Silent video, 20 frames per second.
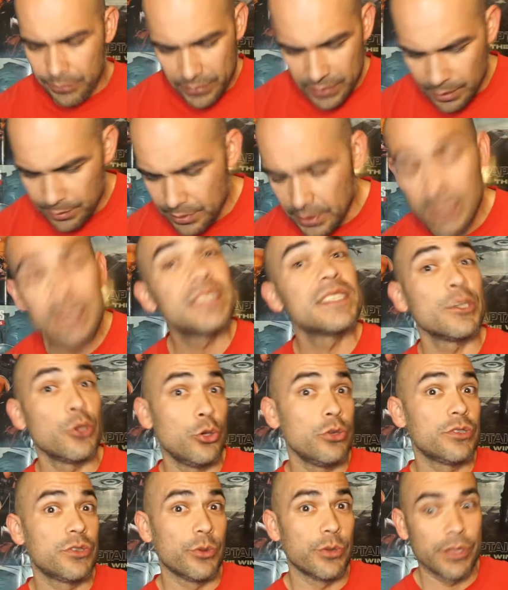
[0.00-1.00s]
Let's see
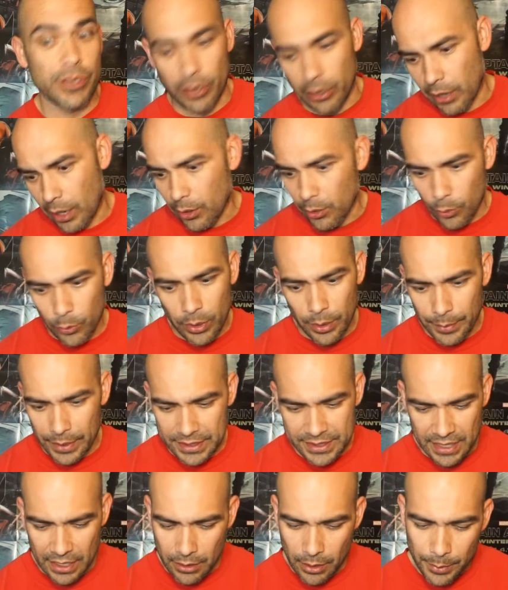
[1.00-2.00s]
who's doing the art. I don't want to
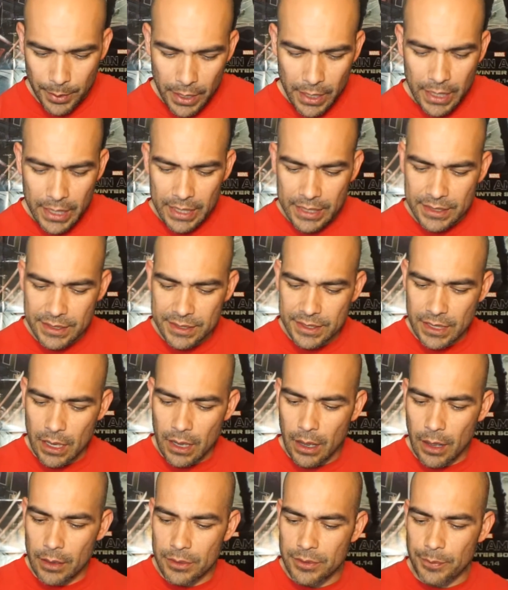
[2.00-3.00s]
mess that up. Is
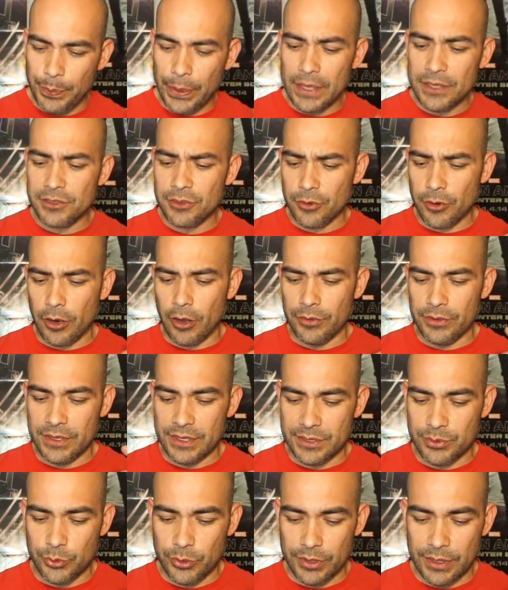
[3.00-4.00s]
the penciler on
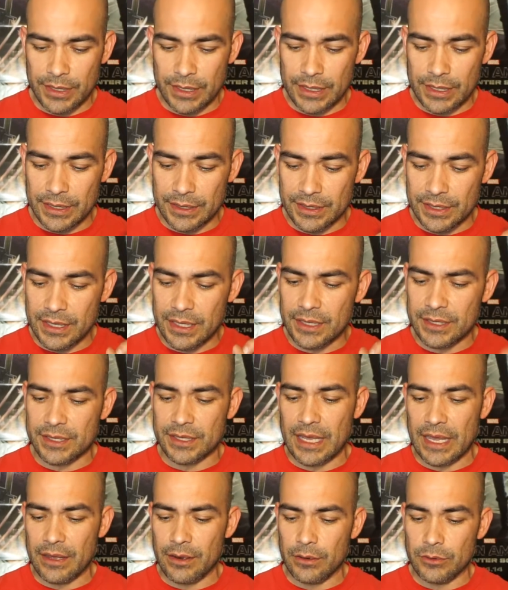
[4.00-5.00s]
this one is
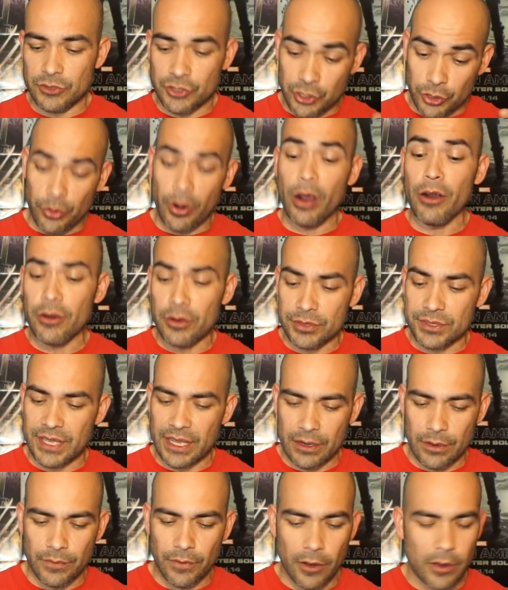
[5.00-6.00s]
Gerardo
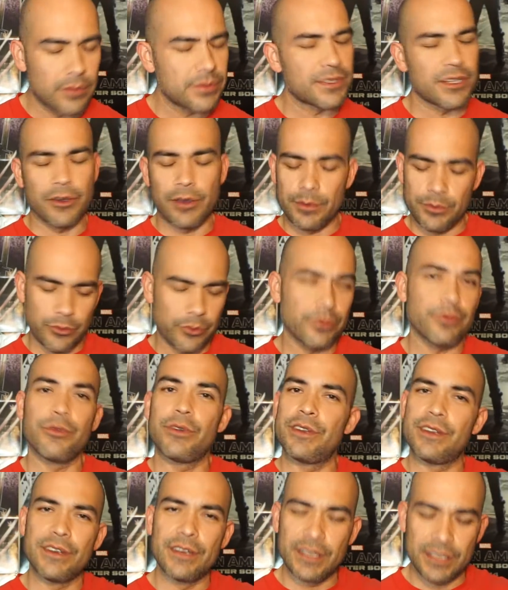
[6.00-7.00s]
Sandoval. Sorry, I'm
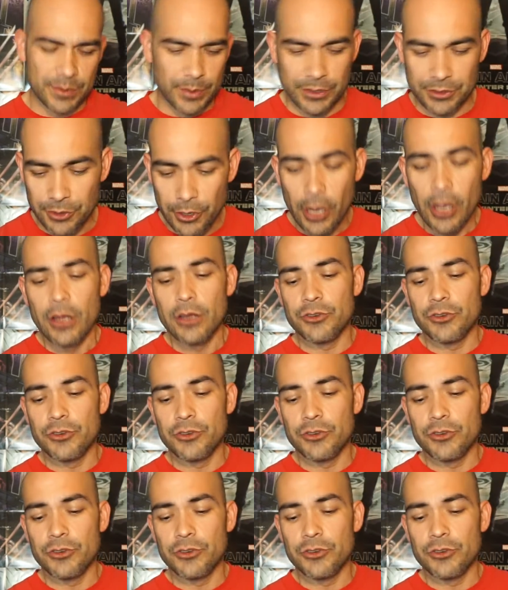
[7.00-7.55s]
reading Nick's picture.